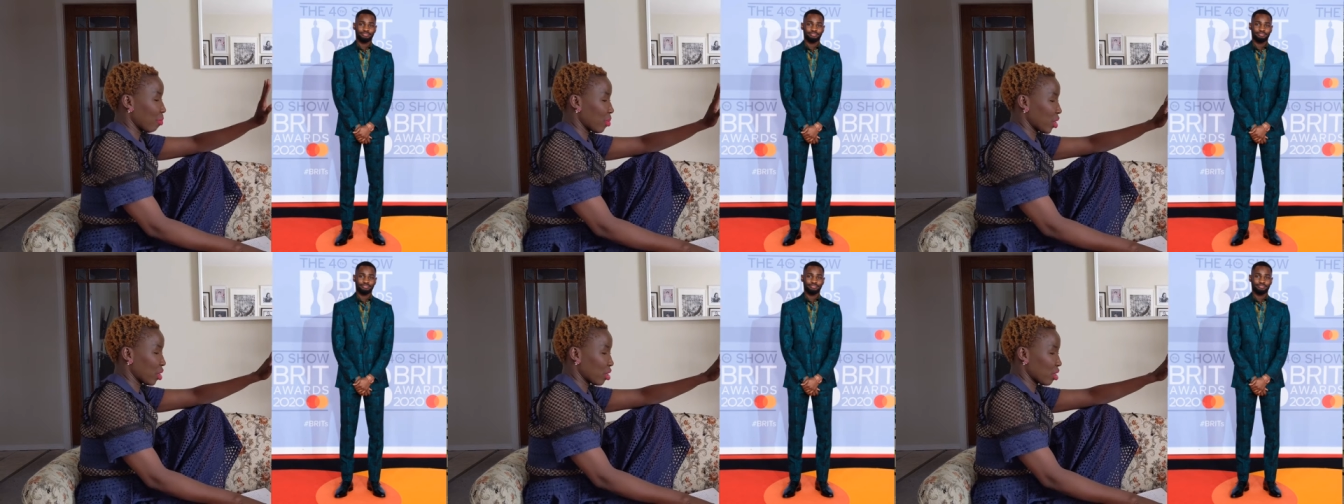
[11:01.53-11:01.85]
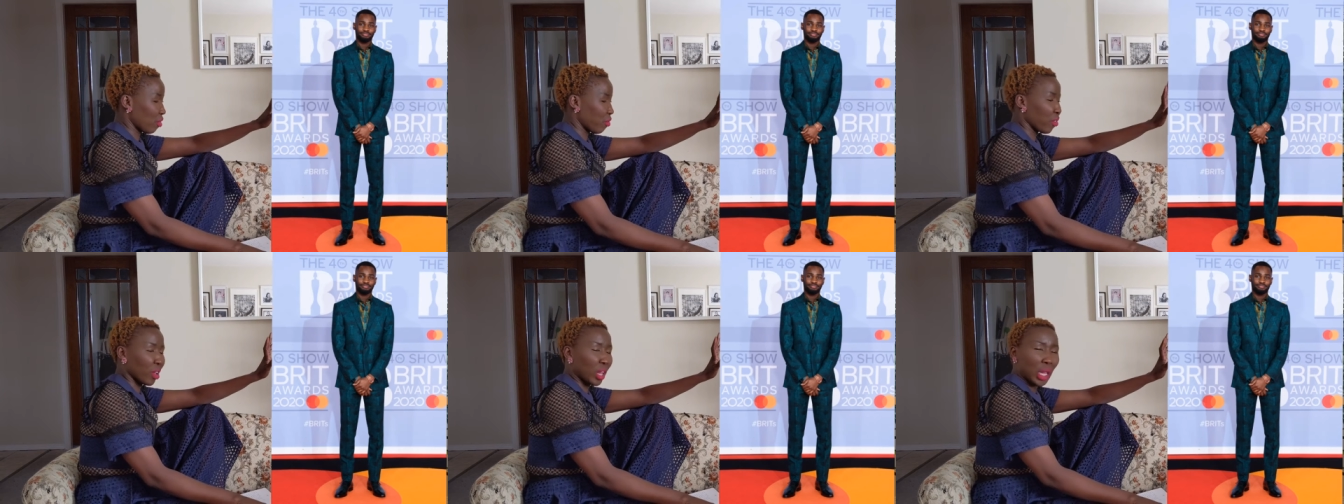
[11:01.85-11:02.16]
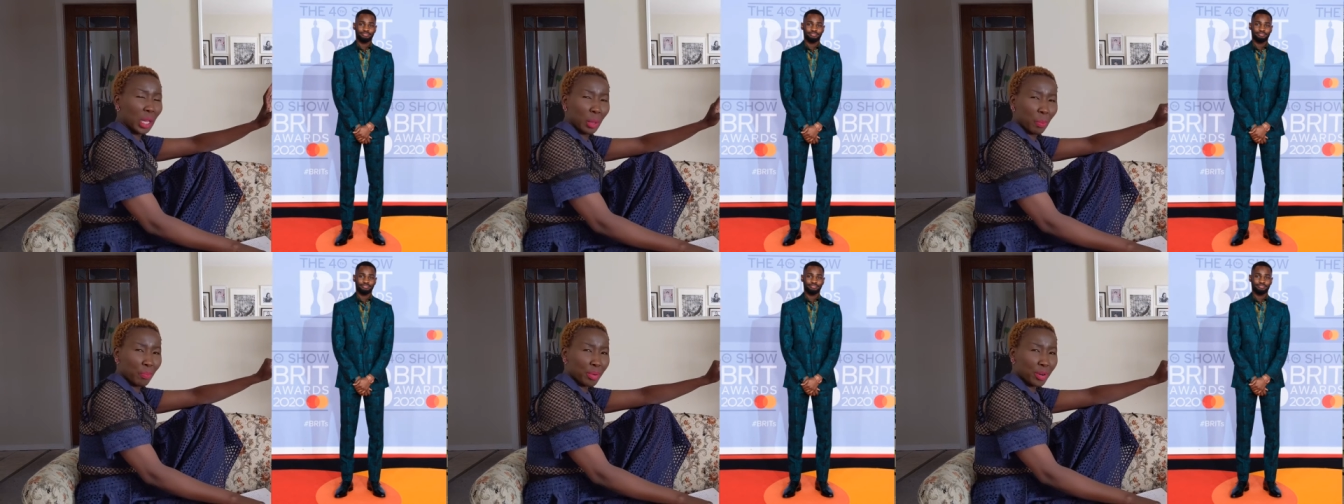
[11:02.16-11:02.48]

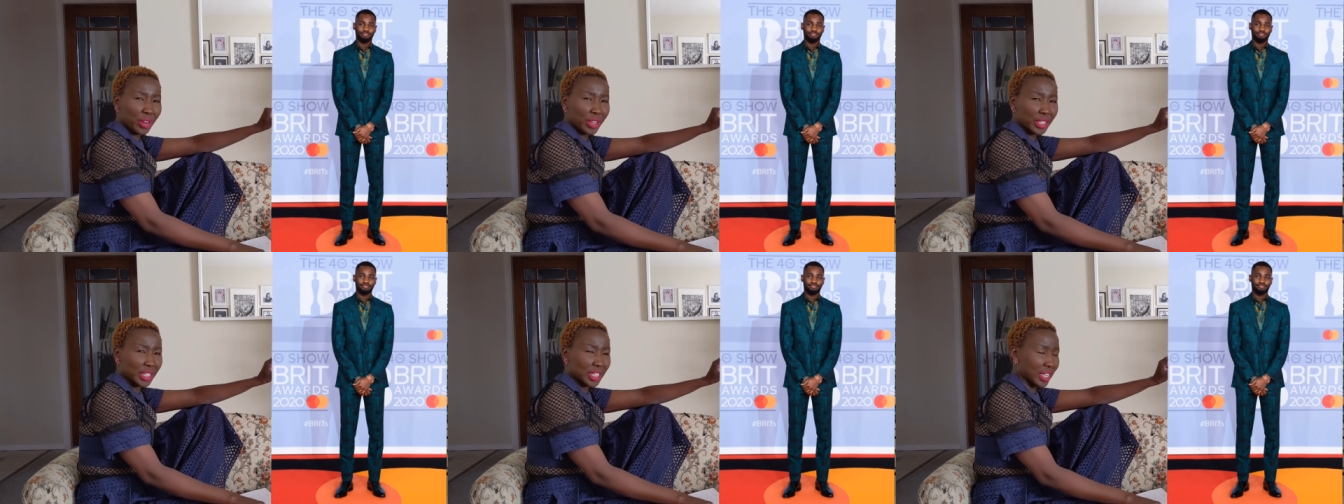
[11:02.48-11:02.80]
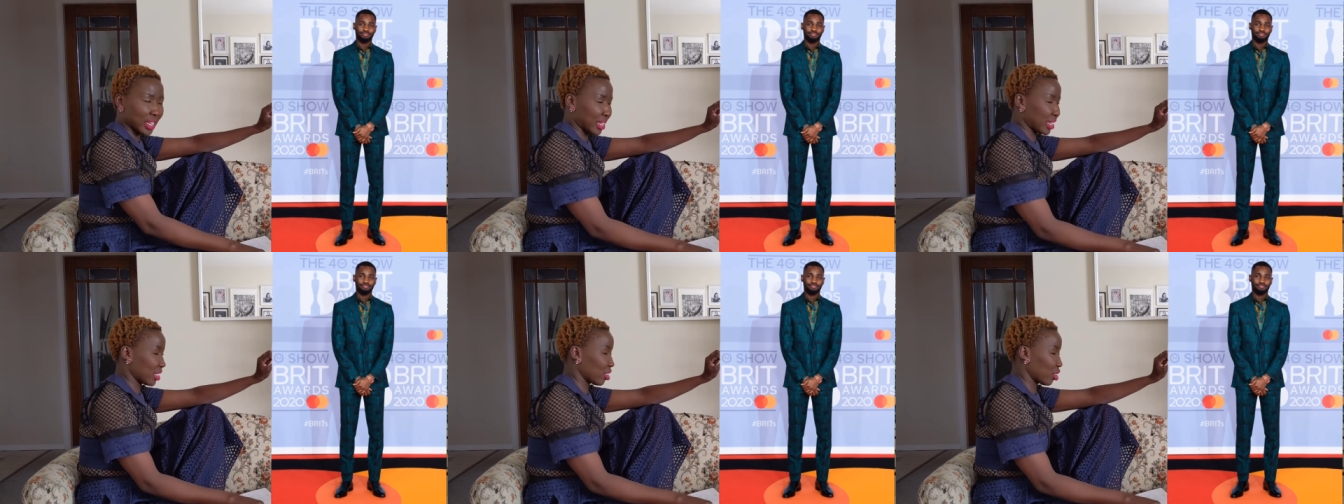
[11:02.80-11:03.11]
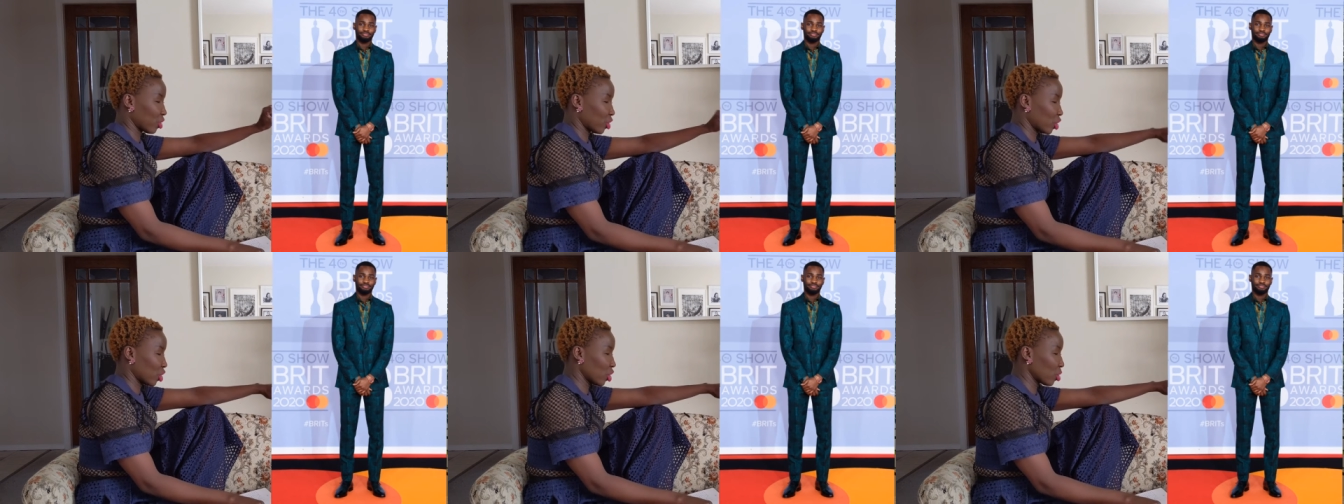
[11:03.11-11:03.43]
beautiful printed
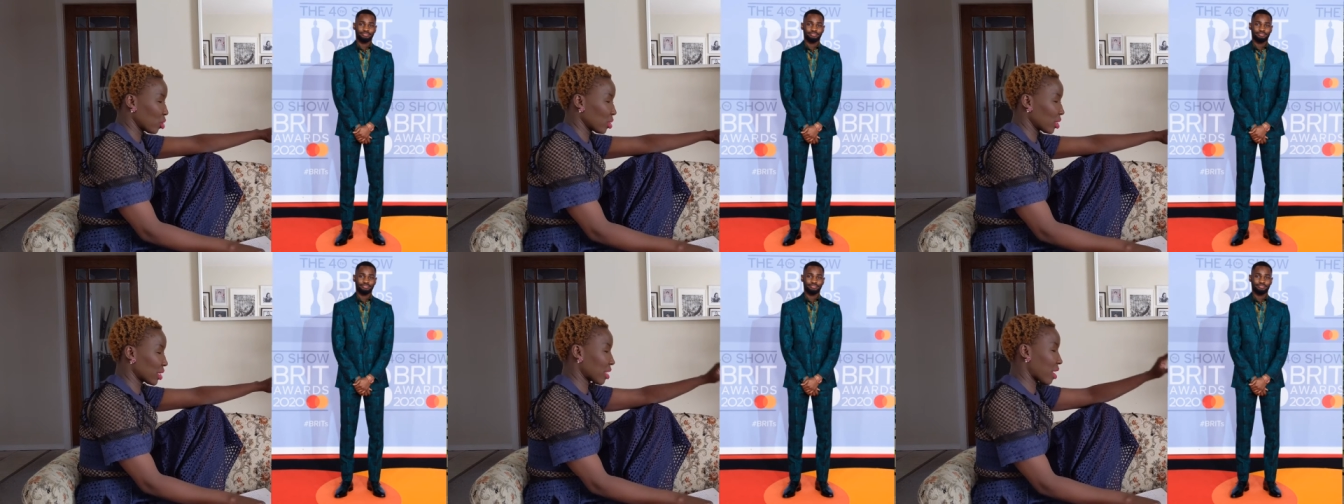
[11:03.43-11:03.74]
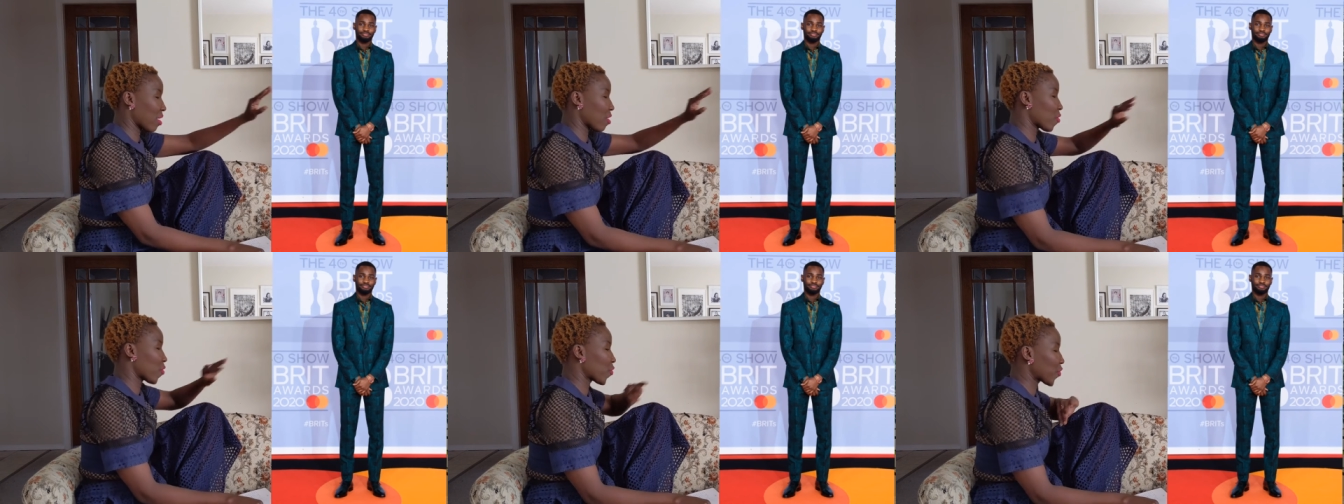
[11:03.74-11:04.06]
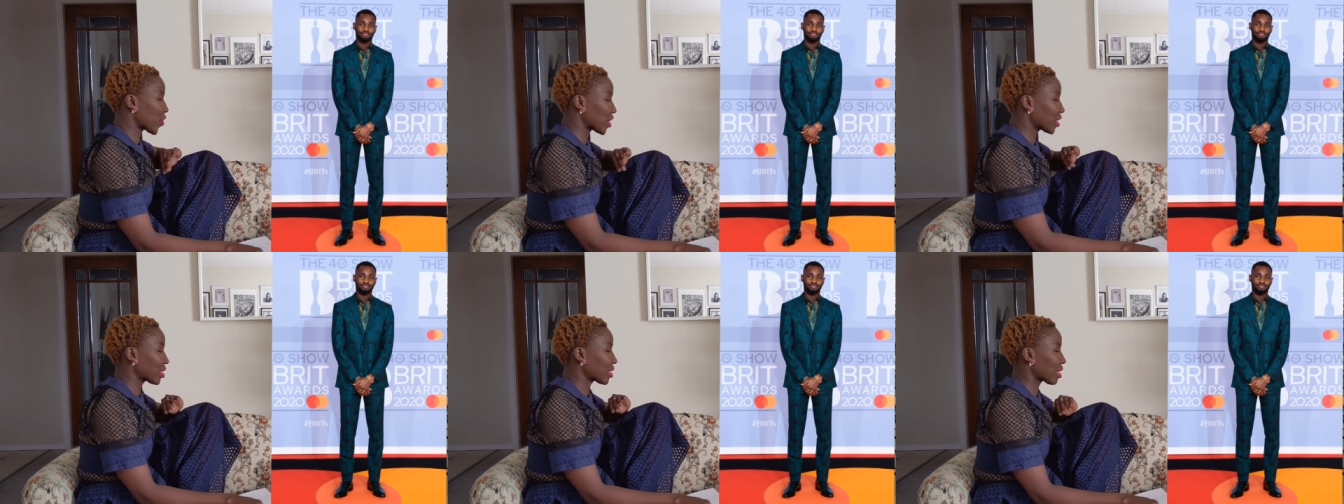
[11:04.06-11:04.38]
suit that
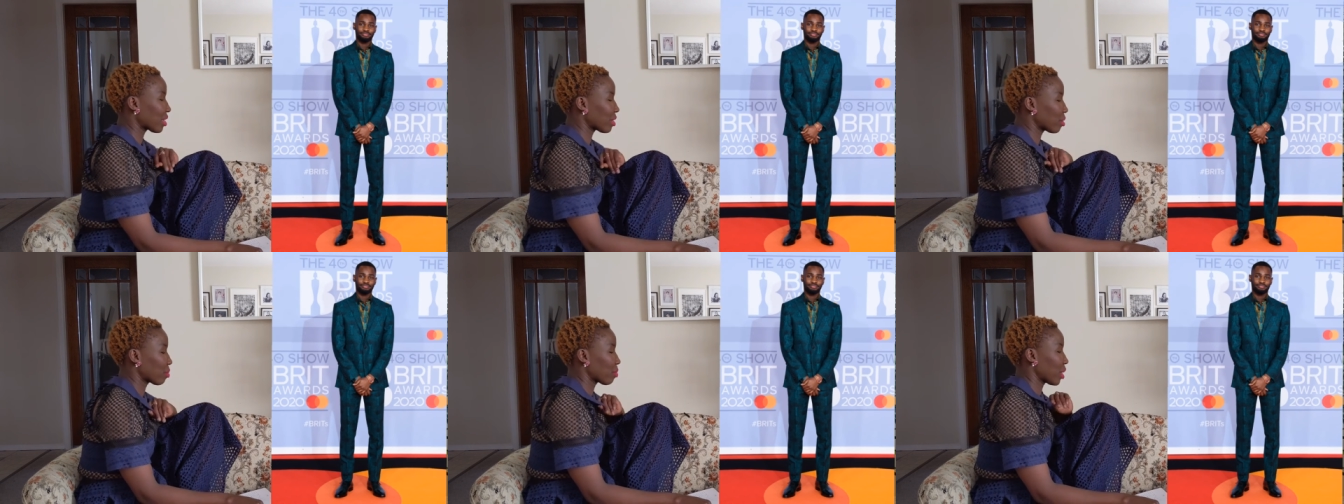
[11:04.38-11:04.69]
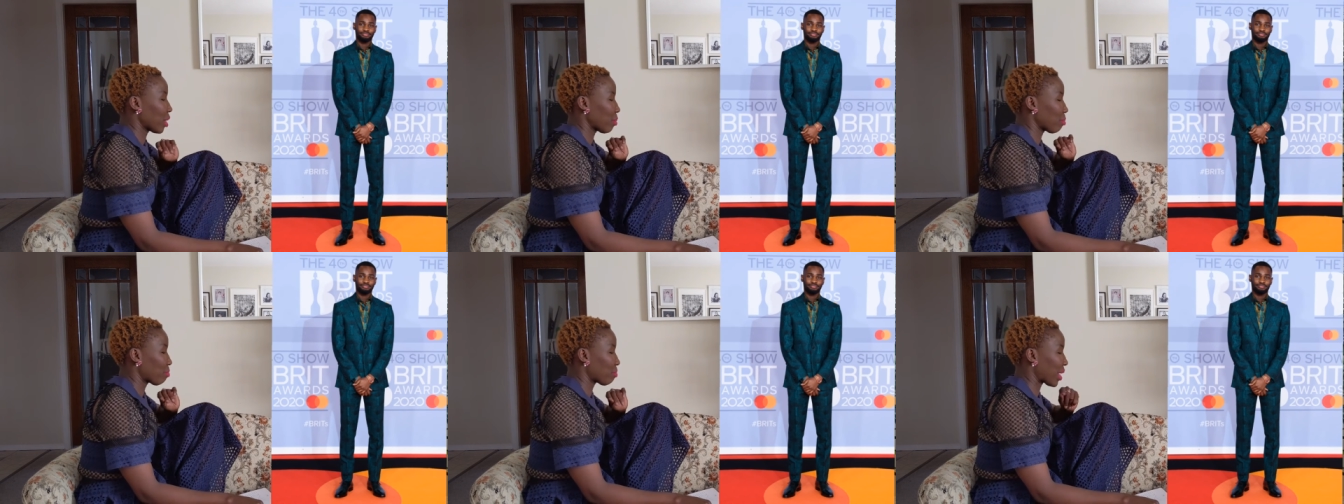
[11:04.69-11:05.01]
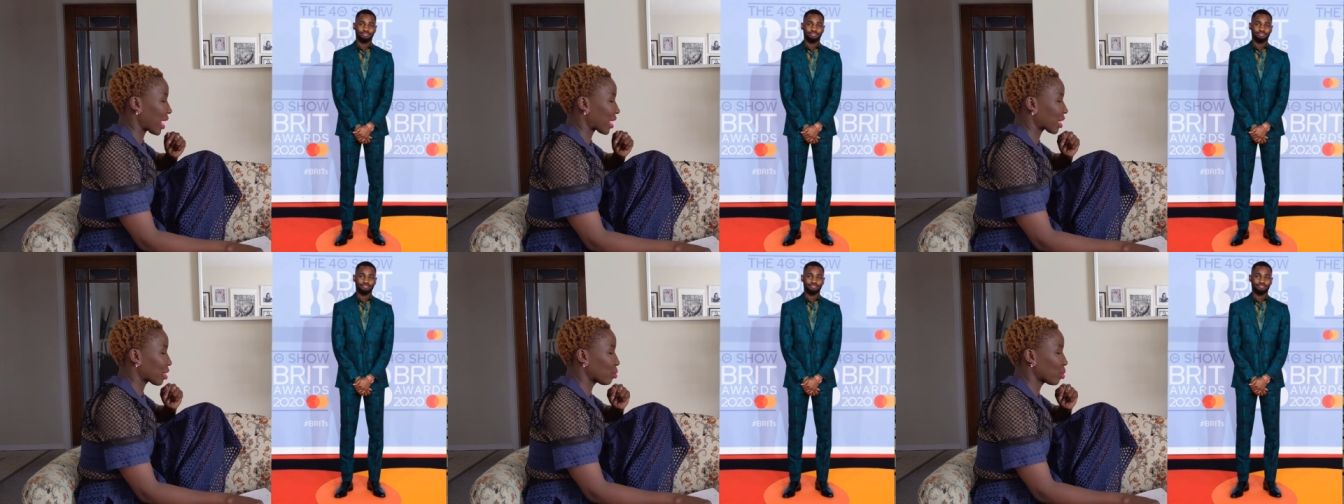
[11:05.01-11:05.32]
fits him
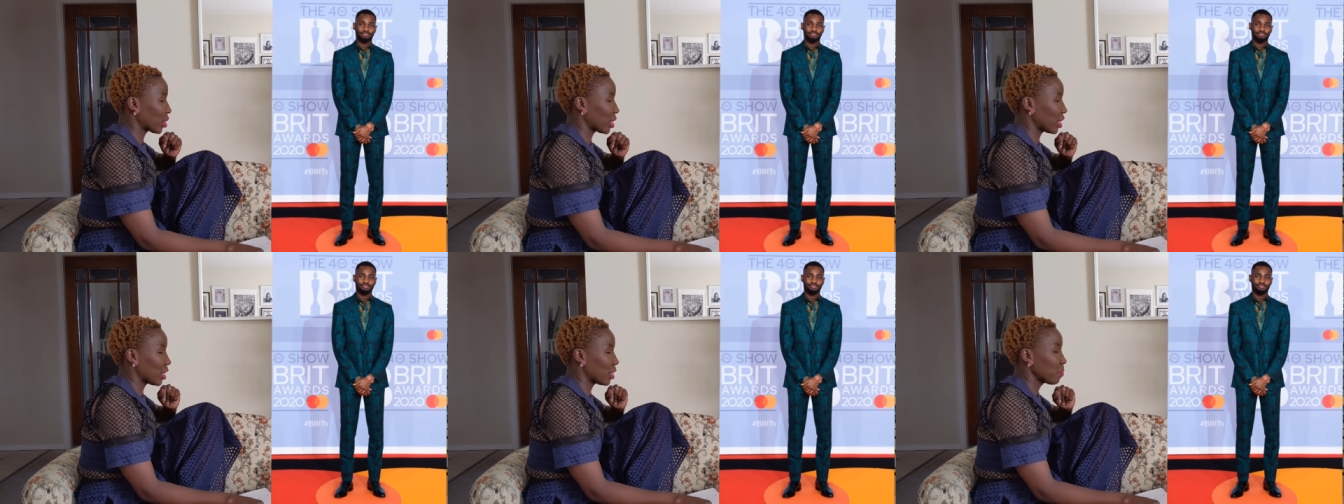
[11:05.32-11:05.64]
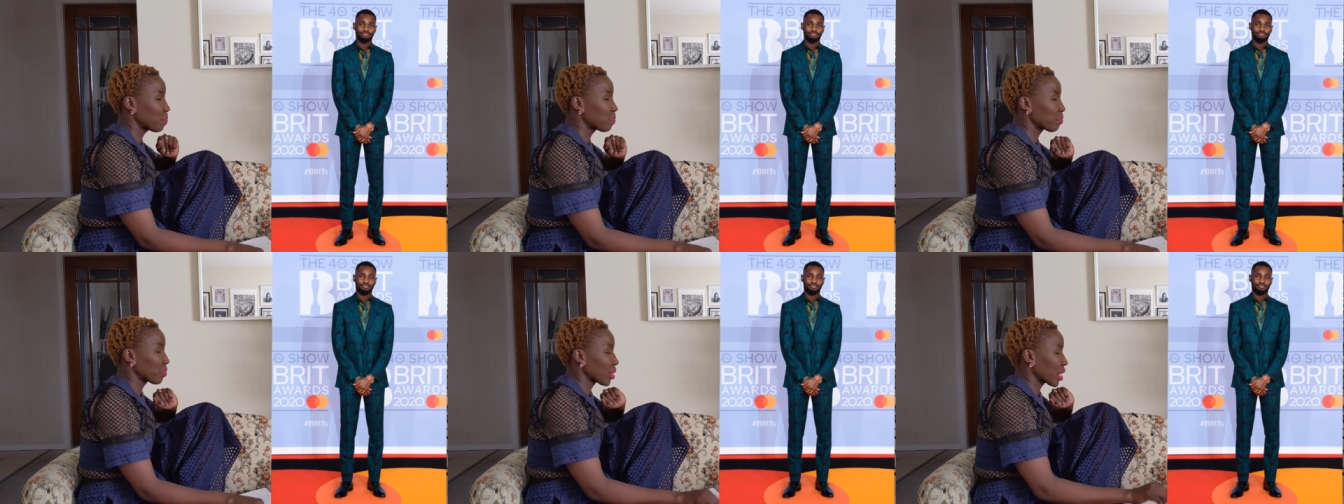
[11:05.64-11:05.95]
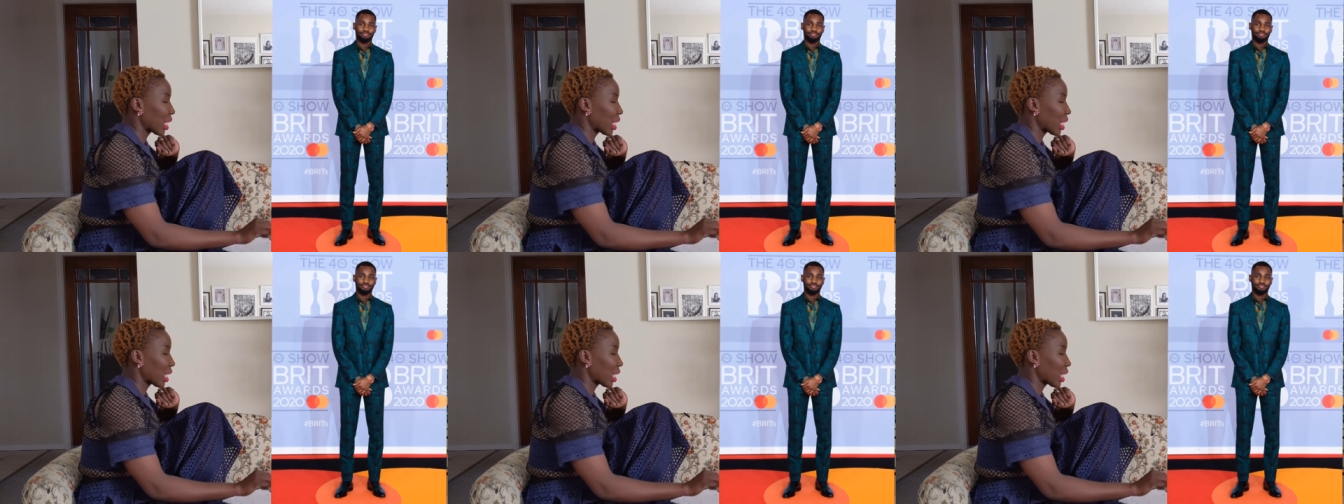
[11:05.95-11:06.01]
impeccably,